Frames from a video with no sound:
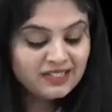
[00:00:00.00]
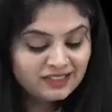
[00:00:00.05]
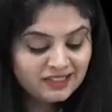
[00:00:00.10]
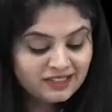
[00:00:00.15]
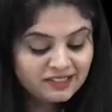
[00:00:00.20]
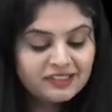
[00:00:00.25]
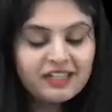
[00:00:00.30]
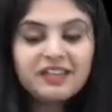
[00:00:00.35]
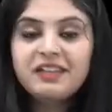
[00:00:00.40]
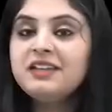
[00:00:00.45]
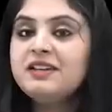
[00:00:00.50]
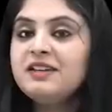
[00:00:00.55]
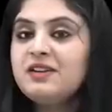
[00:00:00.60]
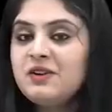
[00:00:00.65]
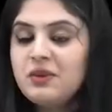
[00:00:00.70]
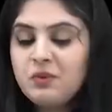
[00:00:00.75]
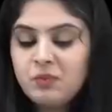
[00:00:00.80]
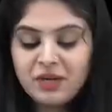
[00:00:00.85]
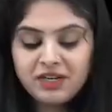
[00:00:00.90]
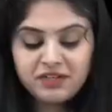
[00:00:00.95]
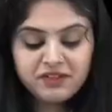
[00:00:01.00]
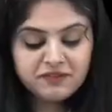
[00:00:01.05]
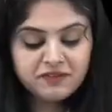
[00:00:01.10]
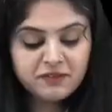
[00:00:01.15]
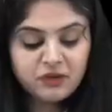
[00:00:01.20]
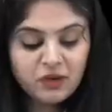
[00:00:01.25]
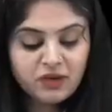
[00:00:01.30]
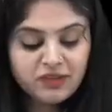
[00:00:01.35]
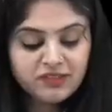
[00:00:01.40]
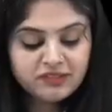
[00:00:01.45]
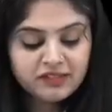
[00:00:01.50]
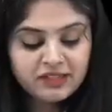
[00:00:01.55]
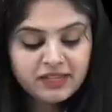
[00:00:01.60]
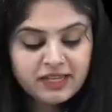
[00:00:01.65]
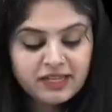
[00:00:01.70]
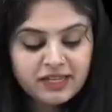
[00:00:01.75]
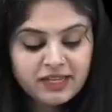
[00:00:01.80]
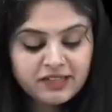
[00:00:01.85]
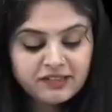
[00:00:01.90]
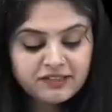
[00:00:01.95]
The secondary one, of course,
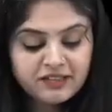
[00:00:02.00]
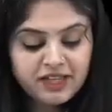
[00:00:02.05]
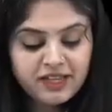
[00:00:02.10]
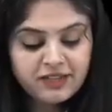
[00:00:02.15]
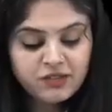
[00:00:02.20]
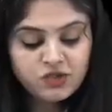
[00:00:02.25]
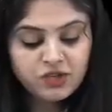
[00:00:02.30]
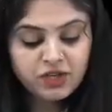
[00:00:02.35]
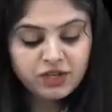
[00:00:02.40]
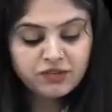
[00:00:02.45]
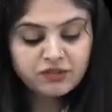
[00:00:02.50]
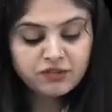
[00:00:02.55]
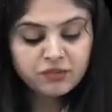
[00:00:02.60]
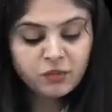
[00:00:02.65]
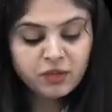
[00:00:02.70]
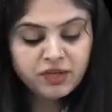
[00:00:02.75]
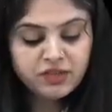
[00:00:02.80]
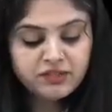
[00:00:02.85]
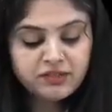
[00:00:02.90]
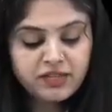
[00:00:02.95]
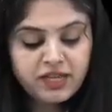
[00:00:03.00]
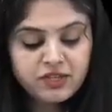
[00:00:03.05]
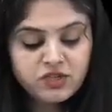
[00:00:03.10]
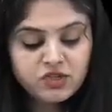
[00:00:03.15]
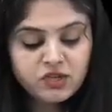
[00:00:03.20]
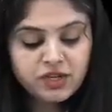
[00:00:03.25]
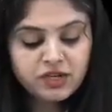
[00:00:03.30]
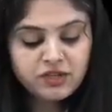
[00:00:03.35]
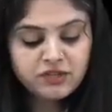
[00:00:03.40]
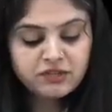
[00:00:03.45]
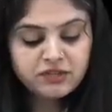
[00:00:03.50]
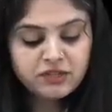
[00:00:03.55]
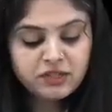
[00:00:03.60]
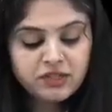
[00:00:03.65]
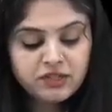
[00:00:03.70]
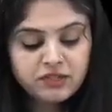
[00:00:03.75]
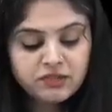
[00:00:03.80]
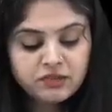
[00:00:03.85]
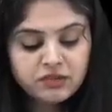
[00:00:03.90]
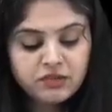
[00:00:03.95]
is HRs. What is HRs?
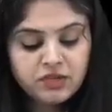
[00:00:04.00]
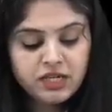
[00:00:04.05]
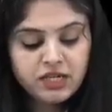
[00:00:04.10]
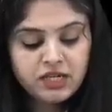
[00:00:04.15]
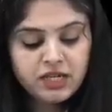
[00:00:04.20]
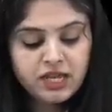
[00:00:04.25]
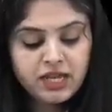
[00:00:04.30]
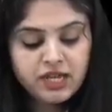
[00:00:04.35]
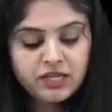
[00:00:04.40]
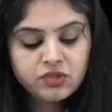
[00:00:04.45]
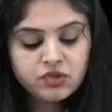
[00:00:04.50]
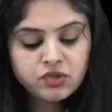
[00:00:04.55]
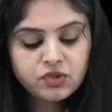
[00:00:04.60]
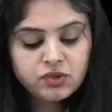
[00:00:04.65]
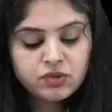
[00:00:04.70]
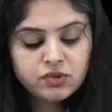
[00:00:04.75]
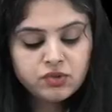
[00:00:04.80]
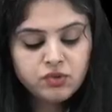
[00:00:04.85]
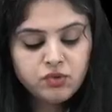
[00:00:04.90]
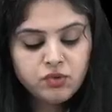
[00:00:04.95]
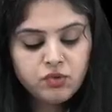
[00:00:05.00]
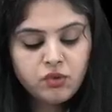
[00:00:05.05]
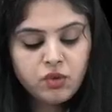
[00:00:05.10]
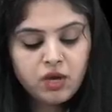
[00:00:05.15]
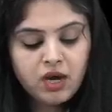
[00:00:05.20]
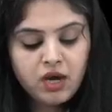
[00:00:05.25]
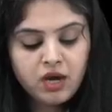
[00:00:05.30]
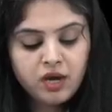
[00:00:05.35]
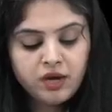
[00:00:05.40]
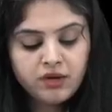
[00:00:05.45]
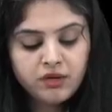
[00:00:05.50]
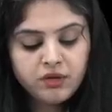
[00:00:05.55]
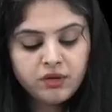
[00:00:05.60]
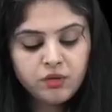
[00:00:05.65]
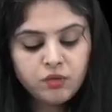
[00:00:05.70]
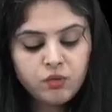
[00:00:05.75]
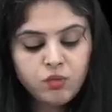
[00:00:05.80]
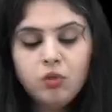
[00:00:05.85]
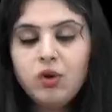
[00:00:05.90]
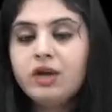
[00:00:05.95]
3H, 2R,
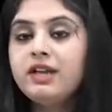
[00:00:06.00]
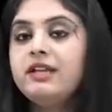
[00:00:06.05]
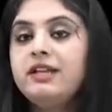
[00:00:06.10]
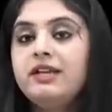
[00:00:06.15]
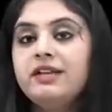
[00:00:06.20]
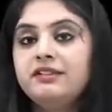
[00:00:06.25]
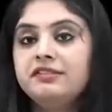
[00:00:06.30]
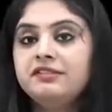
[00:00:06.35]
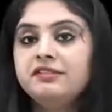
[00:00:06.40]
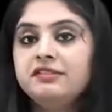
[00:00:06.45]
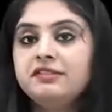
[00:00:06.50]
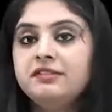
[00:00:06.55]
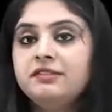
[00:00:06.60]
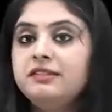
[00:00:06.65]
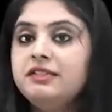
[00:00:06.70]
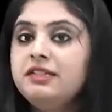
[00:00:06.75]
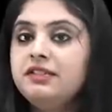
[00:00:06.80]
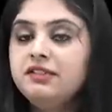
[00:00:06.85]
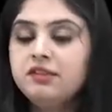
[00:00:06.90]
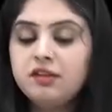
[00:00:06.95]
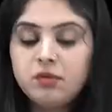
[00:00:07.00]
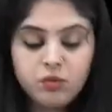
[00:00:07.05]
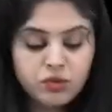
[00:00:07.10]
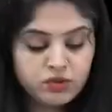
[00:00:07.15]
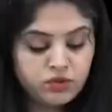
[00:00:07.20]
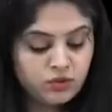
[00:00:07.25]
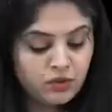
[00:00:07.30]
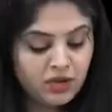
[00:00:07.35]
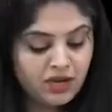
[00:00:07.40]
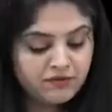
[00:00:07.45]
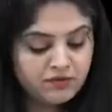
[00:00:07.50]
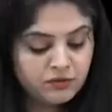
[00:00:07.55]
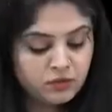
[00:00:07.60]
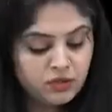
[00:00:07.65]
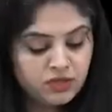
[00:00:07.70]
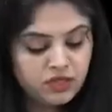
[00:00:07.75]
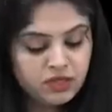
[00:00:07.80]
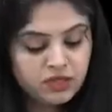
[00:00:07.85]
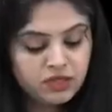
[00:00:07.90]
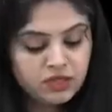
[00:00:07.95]
1S. These are what you have
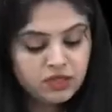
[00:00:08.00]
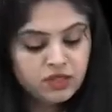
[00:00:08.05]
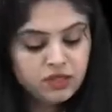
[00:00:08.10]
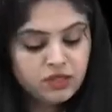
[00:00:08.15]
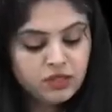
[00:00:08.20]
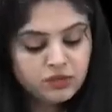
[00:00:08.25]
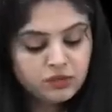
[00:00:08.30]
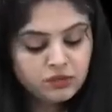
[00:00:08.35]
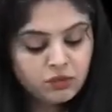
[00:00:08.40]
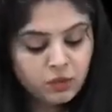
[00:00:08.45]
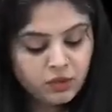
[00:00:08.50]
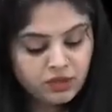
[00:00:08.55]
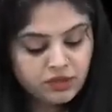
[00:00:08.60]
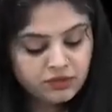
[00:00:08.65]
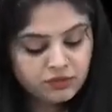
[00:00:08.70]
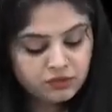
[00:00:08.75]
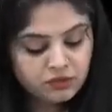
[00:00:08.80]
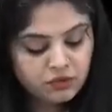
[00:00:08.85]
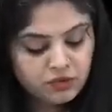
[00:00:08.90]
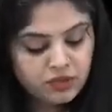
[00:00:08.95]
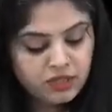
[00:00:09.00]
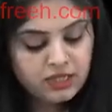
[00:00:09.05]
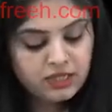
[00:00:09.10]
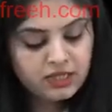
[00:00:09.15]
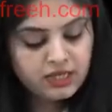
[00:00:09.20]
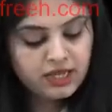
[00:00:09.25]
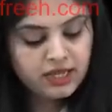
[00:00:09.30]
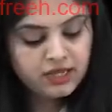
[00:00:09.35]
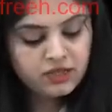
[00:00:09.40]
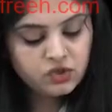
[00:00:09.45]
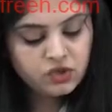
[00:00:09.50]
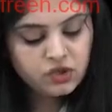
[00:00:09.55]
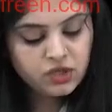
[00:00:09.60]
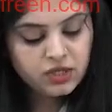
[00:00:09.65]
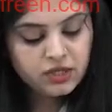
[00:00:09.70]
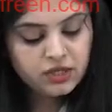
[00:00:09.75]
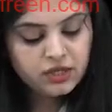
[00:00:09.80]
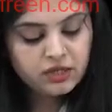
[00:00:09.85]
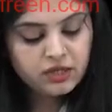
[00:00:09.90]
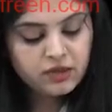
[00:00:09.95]
to learn. So what is 3H?
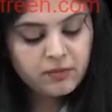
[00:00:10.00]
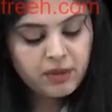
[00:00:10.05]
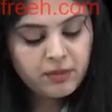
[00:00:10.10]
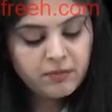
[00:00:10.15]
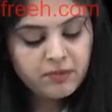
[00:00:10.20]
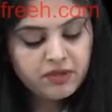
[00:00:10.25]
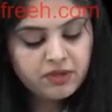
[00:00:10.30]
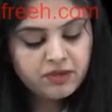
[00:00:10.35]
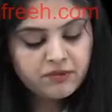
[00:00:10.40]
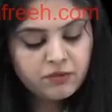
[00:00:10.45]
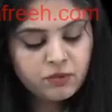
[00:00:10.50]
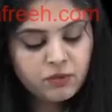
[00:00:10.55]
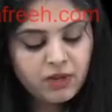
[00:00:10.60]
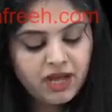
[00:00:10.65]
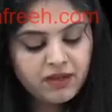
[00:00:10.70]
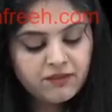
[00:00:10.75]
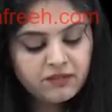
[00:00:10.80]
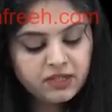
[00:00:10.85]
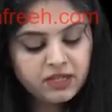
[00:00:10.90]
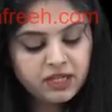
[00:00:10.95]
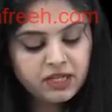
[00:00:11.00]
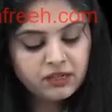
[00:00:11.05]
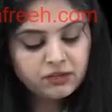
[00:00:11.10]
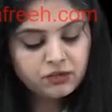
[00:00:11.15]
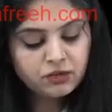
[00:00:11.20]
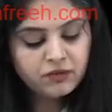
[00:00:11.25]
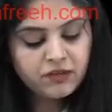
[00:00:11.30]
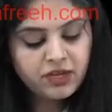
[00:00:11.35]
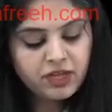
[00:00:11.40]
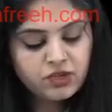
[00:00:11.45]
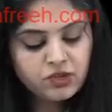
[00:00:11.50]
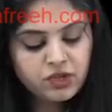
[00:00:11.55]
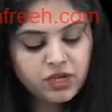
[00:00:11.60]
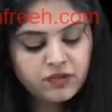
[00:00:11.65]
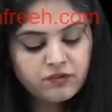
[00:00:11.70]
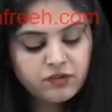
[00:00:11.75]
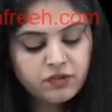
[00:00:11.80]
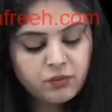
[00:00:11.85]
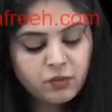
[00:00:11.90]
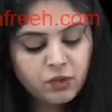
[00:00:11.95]
Remember, if you have a case of
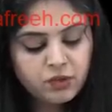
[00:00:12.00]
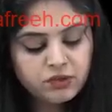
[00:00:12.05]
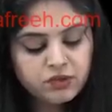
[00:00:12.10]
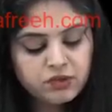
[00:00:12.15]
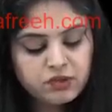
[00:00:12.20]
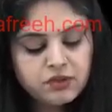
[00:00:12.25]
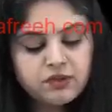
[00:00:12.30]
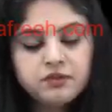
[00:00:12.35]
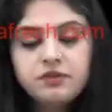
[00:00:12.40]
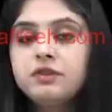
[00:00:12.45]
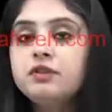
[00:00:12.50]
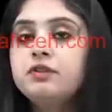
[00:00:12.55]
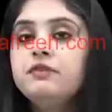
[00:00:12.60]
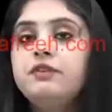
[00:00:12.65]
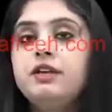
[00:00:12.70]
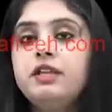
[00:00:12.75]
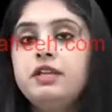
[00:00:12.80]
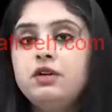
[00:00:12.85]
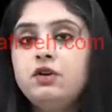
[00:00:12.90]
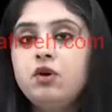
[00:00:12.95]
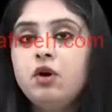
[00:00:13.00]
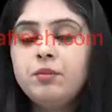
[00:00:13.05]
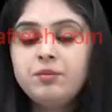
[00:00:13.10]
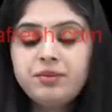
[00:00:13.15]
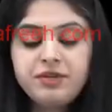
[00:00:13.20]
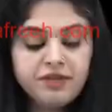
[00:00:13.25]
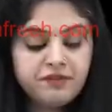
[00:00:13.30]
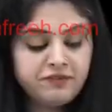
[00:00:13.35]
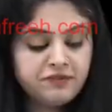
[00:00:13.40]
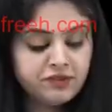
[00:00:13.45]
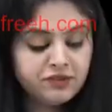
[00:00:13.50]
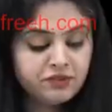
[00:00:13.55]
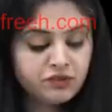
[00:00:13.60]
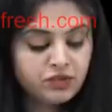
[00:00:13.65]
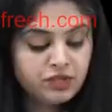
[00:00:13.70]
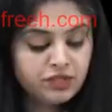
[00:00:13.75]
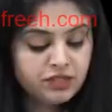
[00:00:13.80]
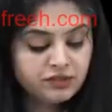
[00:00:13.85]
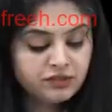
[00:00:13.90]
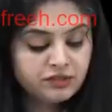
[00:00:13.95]
HIV positive, very common
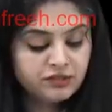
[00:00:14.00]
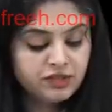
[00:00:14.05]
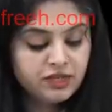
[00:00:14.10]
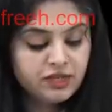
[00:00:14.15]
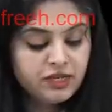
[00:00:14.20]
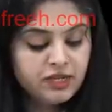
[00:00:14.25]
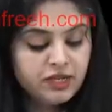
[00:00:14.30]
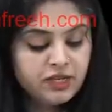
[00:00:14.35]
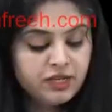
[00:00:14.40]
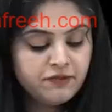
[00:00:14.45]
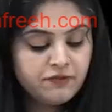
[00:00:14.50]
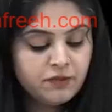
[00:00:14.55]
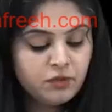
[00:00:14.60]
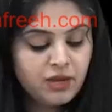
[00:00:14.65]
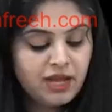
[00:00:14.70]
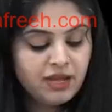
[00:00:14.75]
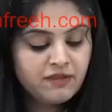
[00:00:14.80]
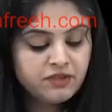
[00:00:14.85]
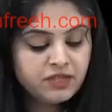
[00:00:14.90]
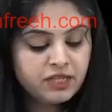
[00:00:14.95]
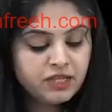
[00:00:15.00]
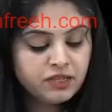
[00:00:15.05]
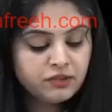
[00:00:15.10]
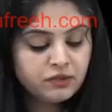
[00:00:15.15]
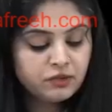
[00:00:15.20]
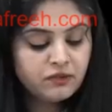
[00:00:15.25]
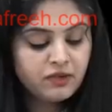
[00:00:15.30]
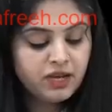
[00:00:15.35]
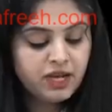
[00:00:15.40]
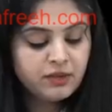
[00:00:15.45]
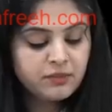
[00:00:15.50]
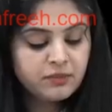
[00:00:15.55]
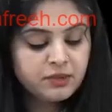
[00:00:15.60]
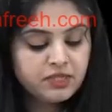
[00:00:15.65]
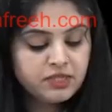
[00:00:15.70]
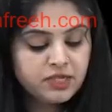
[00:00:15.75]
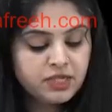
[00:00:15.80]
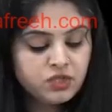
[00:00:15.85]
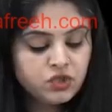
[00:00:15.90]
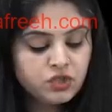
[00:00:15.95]
FSGS. If you have a case of
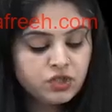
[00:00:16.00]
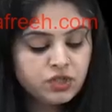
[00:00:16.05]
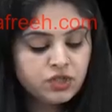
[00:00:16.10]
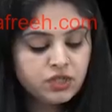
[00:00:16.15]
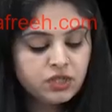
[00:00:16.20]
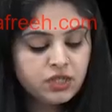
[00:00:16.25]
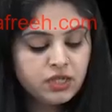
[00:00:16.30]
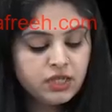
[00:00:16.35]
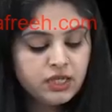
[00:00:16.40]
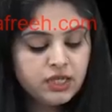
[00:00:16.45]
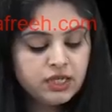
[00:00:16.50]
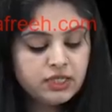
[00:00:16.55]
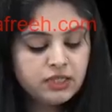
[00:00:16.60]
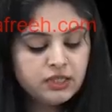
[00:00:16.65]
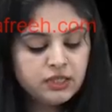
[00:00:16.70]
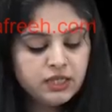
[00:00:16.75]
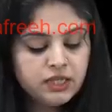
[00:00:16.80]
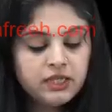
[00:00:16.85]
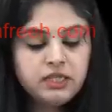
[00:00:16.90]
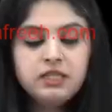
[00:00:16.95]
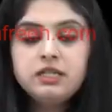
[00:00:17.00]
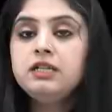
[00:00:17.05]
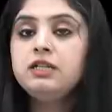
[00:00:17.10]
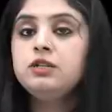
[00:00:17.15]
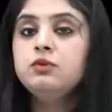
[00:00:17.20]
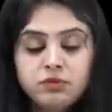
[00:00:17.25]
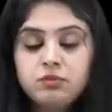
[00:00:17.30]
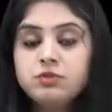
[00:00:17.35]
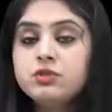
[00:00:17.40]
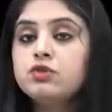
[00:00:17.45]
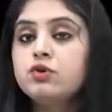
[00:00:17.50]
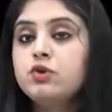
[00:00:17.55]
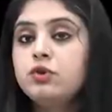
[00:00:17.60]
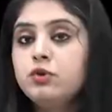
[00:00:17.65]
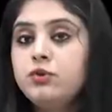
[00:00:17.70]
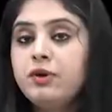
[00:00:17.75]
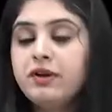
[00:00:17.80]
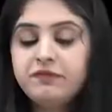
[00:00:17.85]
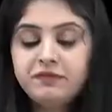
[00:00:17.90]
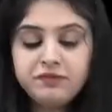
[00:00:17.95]
hypertension in the kidney, it will show
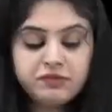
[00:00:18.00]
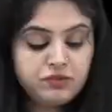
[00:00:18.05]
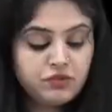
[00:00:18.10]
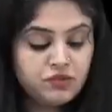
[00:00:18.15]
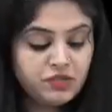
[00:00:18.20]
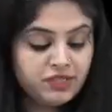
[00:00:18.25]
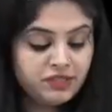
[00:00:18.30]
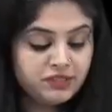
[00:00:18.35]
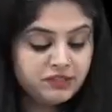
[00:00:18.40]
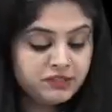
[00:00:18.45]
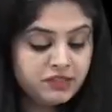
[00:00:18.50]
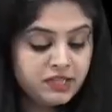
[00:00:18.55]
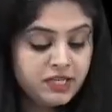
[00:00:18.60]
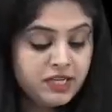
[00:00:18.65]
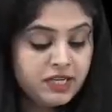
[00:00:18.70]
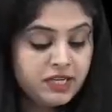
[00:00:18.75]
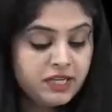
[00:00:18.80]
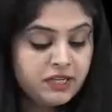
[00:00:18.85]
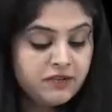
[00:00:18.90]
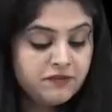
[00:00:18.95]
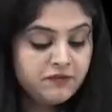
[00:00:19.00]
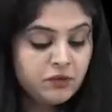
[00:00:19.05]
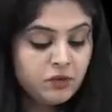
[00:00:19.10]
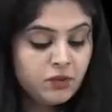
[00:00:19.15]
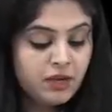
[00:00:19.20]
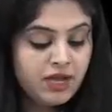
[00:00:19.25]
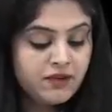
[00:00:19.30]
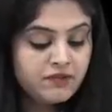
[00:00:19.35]
you FSGS. If you